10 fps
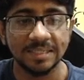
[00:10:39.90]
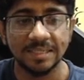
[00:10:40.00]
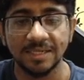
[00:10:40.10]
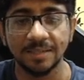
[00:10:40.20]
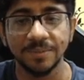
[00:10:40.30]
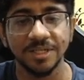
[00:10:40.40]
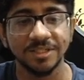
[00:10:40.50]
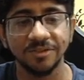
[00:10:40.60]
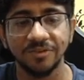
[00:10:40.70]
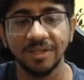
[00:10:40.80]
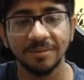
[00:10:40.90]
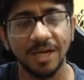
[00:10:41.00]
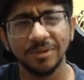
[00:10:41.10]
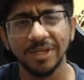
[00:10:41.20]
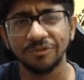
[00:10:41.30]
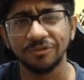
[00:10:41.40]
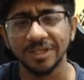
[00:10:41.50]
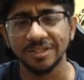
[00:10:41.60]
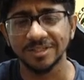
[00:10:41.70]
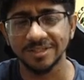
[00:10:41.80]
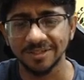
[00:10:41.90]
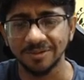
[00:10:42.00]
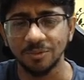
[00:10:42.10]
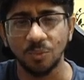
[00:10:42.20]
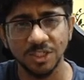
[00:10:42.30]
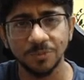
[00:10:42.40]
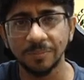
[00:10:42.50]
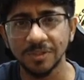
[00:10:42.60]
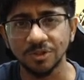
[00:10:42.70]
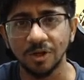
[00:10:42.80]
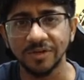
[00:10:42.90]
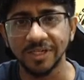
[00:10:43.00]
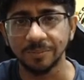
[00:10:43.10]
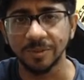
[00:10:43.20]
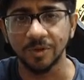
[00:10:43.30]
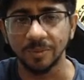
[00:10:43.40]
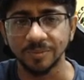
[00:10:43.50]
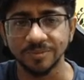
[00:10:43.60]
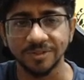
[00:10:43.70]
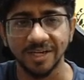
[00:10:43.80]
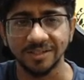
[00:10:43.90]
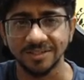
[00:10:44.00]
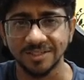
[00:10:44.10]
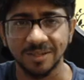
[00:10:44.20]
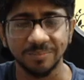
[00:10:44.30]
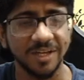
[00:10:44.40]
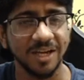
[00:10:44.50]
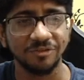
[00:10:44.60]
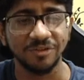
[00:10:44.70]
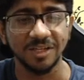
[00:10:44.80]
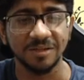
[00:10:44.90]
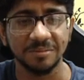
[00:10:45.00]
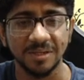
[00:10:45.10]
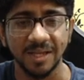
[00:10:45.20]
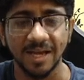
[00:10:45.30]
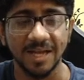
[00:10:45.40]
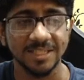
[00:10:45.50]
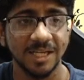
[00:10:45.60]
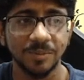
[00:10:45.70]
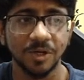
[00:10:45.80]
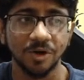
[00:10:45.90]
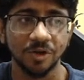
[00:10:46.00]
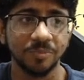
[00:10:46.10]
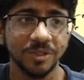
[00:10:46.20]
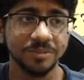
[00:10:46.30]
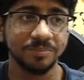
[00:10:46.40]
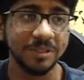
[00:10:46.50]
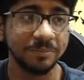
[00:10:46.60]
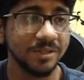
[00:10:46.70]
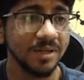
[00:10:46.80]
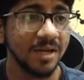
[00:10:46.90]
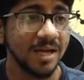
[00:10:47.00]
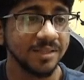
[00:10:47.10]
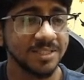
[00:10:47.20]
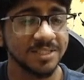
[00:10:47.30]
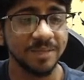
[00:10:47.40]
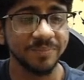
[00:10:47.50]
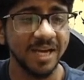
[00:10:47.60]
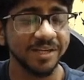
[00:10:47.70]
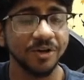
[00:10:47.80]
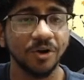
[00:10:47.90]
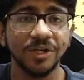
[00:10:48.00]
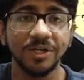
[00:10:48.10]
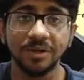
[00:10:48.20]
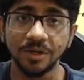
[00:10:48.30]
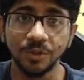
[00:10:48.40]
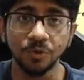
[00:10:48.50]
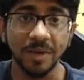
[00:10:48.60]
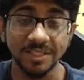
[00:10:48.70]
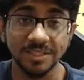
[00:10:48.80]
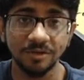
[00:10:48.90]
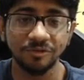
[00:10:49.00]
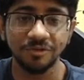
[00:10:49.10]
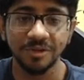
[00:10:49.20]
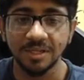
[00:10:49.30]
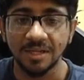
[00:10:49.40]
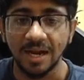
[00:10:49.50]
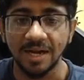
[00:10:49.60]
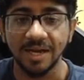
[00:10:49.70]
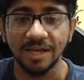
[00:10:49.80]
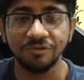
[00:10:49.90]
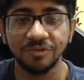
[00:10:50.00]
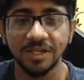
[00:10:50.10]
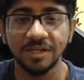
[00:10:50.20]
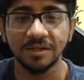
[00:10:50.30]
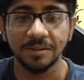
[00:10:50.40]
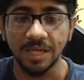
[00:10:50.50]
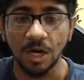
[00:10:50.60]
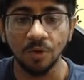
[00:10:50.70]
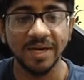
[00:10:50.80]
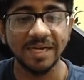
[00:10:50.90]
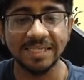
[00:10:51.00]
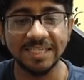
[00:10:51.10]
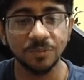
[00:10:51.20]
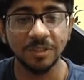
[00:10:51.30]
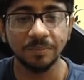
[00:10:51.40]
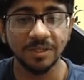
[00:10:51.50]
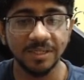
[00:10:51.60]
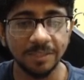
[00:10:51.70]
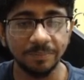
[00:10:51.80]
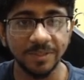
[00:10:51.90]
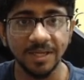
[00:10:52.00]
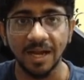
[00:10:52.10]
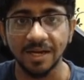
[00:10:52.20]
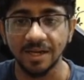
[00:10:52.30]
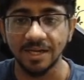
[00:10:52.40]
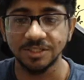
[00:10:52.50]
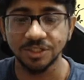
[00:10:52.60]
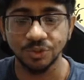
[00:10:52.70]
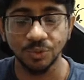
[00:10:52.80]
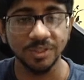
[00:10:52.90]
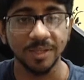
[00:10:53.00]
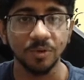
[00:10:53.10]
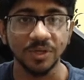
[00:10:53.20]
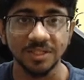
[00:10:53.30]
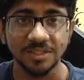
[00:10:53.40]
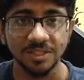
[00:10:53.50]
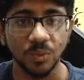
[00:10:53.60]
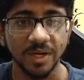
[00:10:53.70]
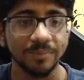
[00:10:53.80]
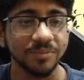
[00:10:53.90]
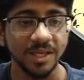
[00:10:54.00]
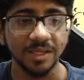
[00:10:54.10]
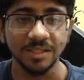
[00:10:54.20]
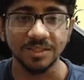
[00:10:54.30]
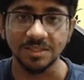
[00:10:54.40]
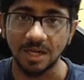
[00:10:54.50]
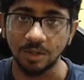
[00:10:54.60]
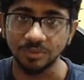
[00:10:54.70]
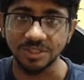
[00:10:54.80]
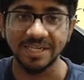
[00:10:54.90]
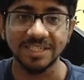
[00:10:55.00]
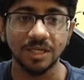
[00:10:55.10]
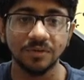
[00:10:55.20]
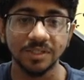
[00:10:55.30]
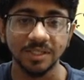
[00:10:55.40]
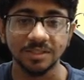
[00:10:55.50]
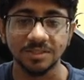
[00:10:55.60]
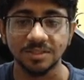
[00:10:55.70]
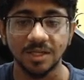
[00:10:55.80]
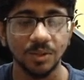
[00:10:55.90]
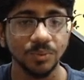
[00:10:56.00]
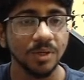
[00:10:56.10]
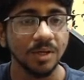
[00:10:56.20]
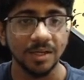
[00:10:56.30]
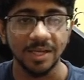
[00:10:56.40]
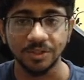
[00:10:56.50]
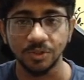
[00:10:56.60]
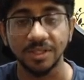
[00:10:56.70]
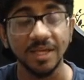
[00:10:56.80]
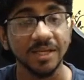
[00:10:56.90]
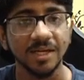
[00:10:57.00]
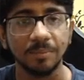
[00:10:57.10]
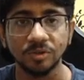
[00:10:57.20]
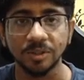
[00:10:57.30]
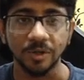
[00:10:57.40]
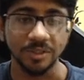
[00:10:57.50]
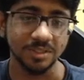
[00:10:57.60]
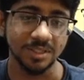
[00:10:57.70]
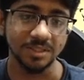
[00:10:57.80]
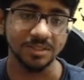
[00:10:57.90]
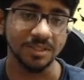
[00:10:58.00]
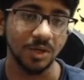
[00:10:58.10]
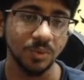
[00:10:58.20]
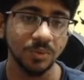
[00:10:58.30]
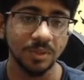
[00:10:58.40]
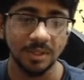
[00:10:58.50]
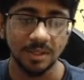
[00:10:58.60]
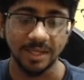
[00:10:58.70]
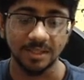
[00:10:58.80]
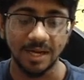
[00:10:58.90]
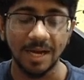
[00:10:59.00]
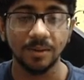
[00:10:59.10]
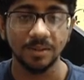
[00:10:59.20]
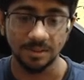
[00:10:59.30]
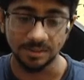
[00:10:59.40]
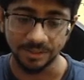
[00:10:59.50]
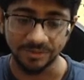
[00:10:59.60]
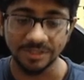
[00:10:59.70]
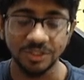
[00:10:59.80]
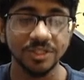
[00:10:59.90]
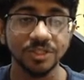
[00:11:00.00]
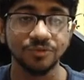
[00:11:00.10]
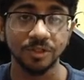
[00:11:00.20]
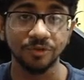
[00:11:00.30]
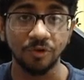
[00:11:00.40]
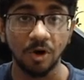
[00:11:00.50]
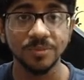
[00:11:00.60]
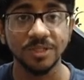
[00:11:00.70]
Number suggestion 3 I would give is watch people solving DP problems, right? This is something I feel like has helped a lot of people. This is something I did not do myself. And I feel now when I teach people DP and I just show them, okay, this is what I'm thinking, this is how the states are working, this is how like you're thinking about the process, and this is how like the transitions for the forms are